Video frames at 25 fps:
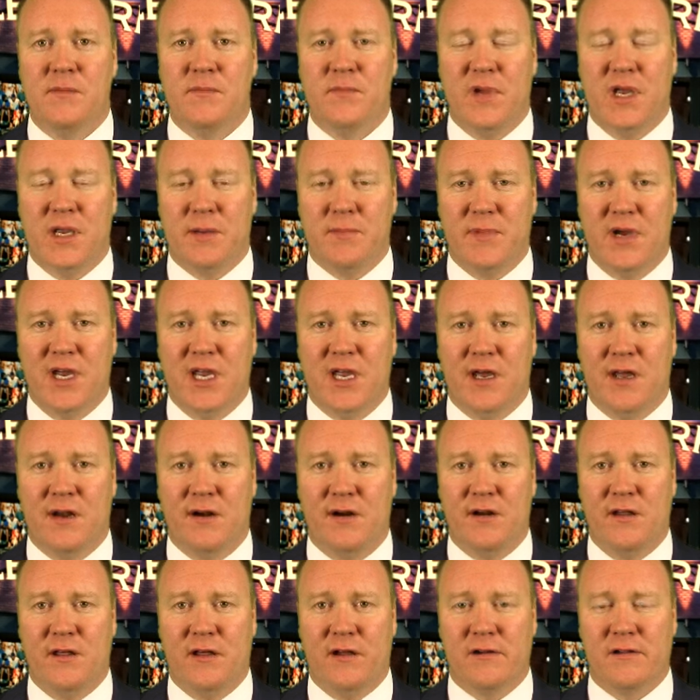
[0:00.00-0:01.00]
Making my
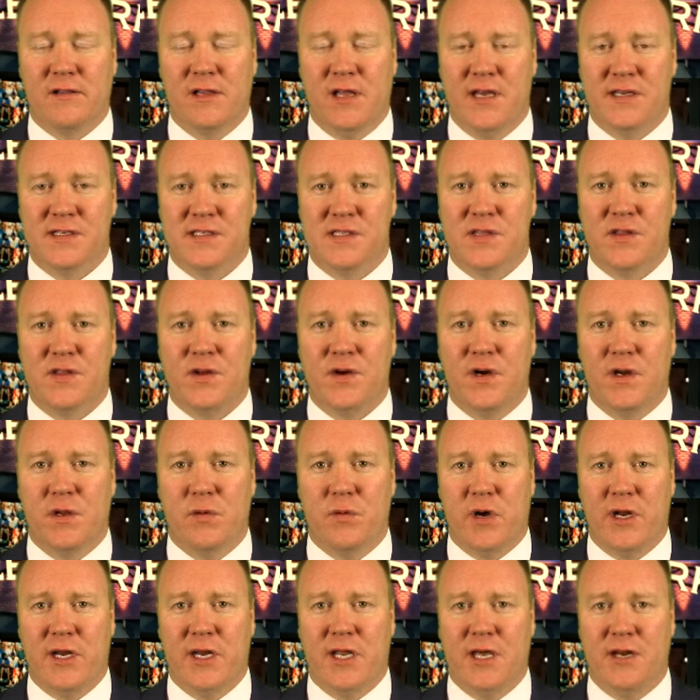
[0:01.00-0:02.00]
$100 clients
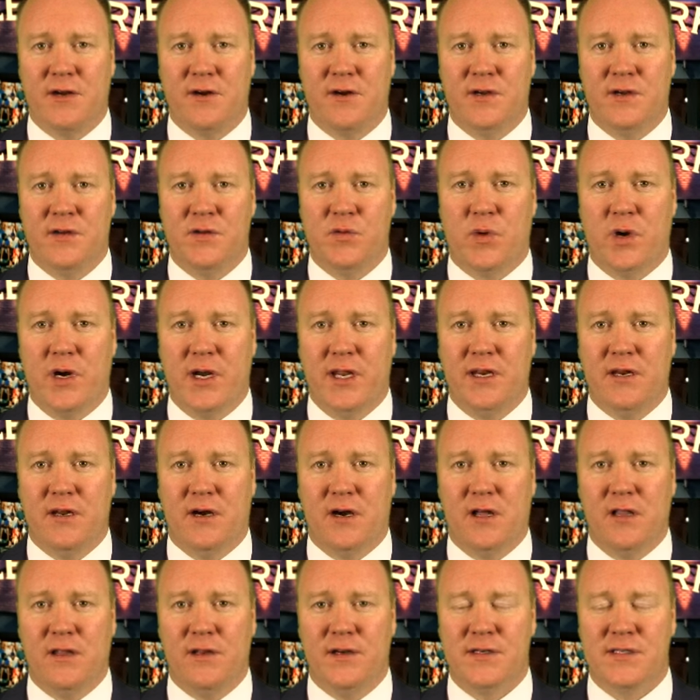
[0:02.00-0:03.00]

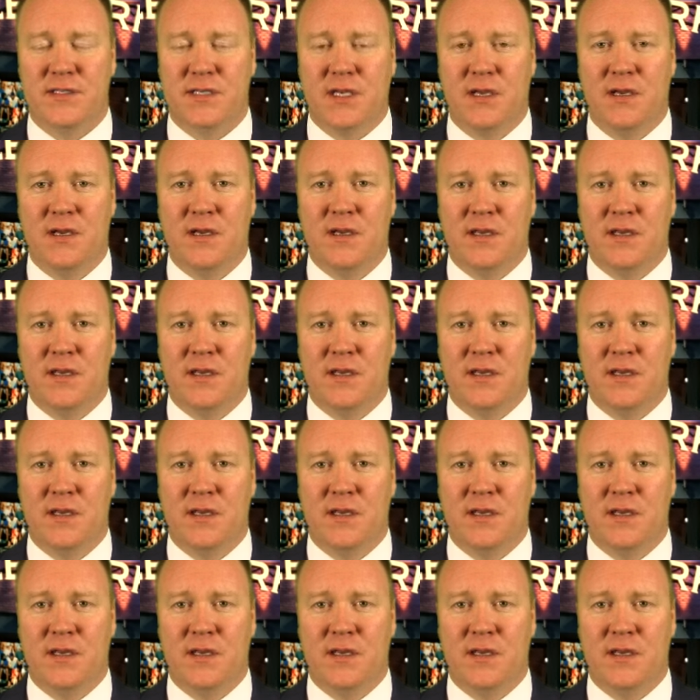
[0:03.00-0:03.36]
$3,120.